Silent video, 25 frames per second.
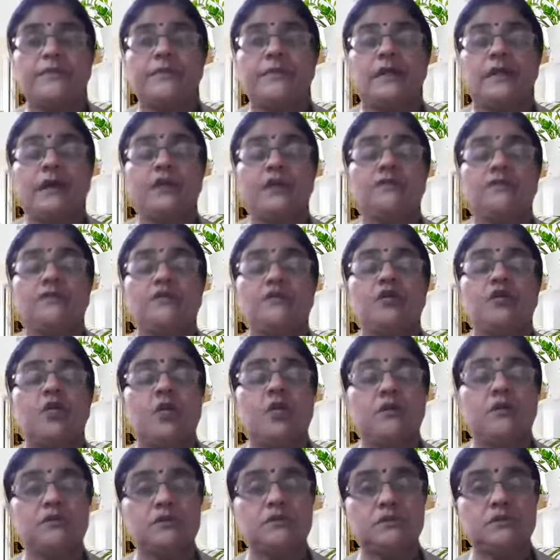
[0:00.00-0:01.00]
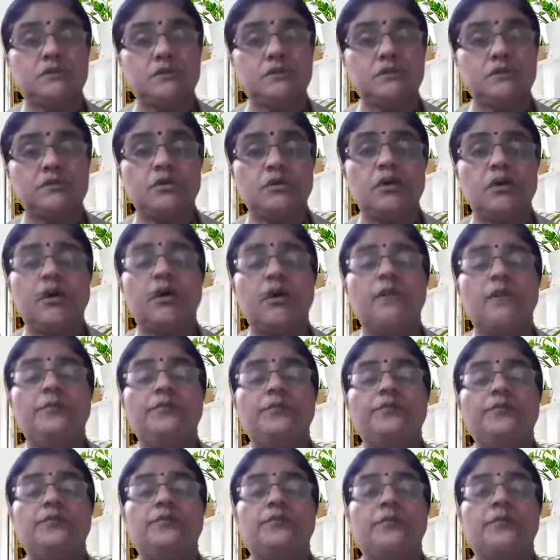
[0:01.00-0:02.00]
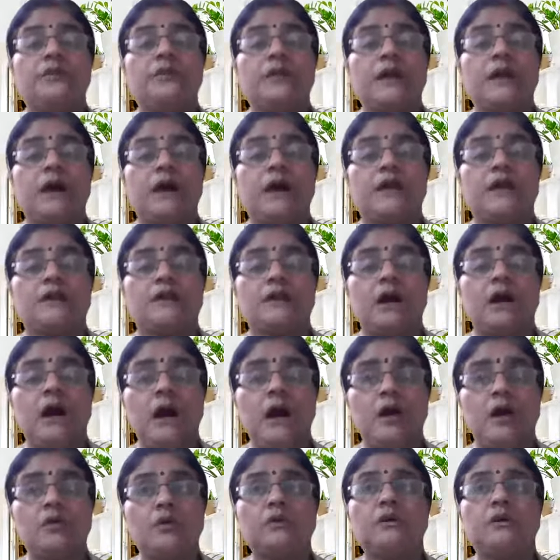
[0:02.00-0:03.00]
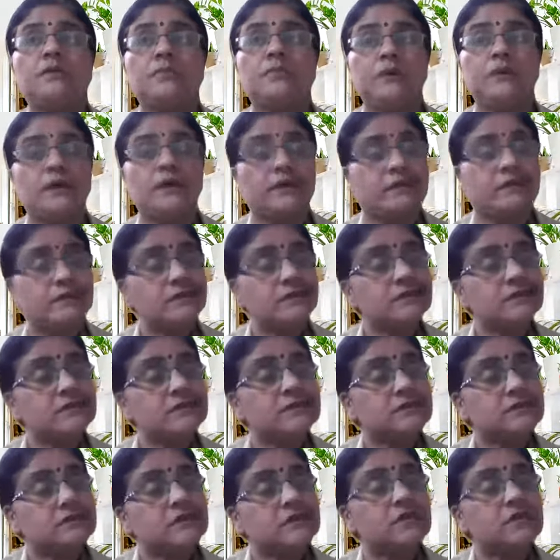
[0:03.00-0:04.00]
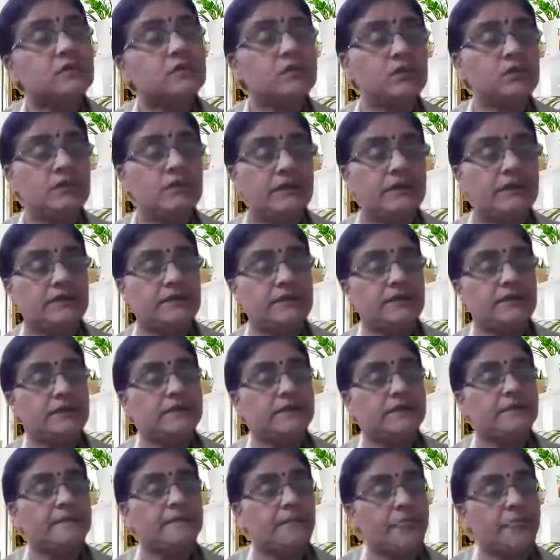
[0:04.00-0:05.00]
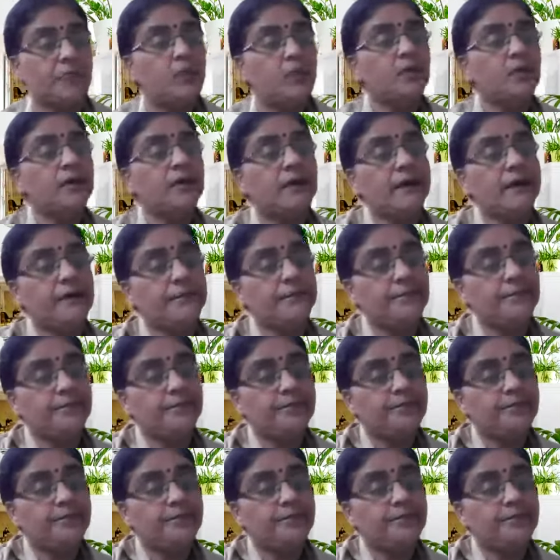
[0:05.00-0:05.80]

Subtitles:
Then we also saw that how the blood is circulated. Okay.